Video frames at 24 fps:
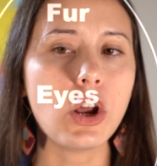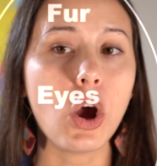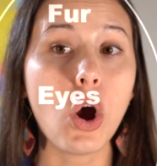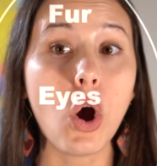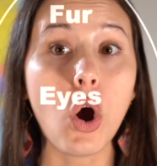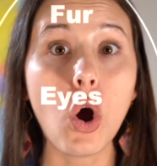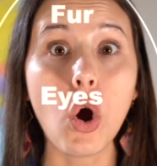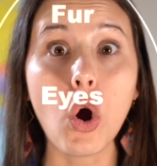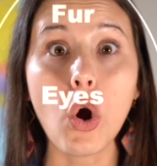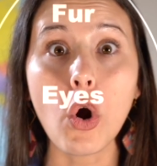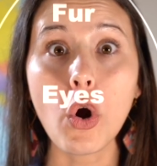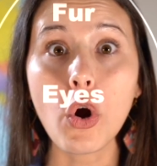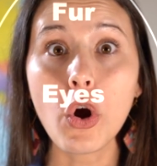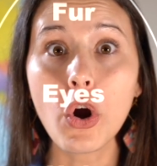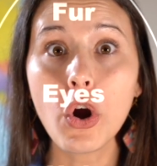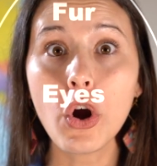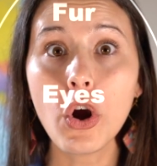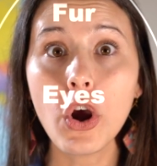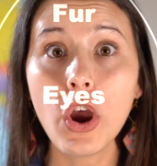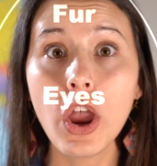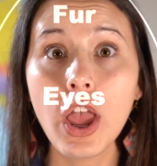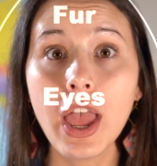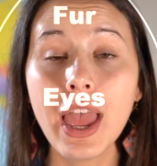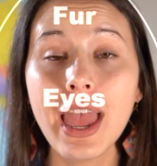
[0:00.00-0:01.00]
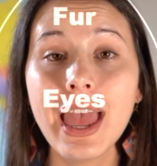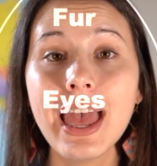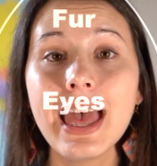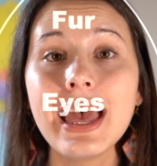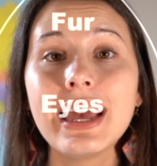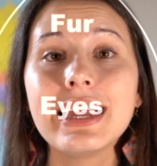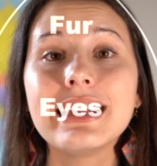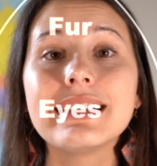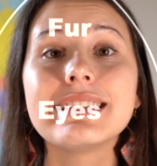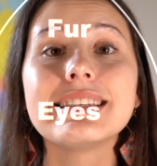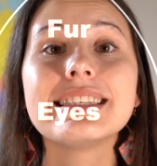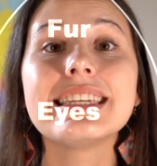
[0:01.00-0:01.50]
our
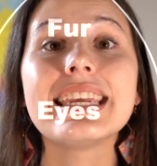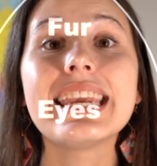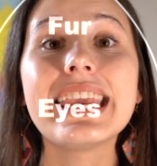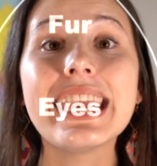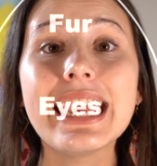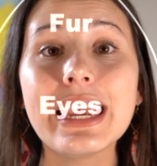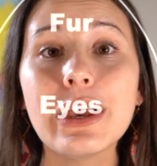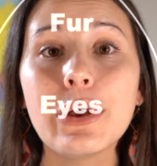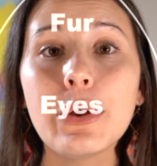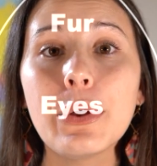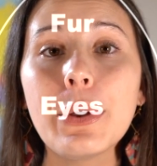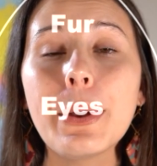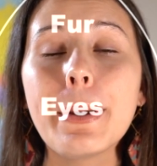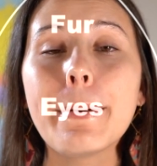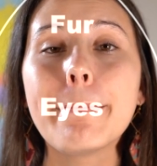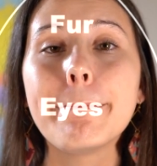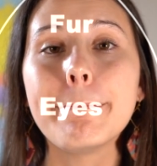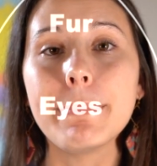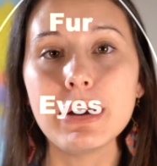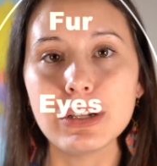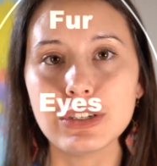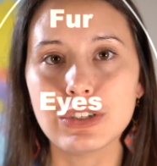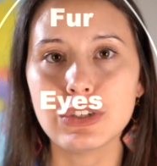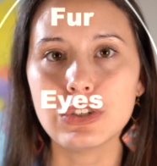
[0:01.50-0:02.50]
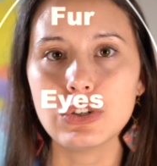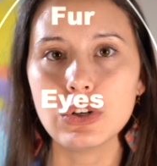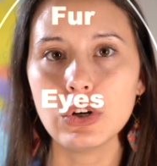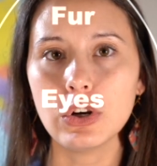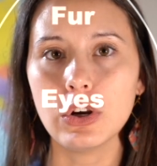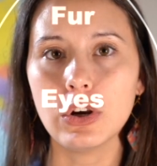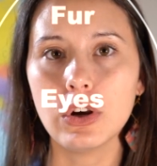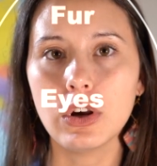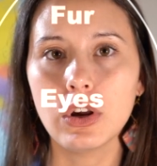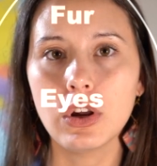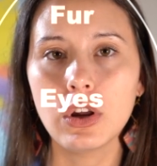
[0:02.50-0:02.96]
teal Munster.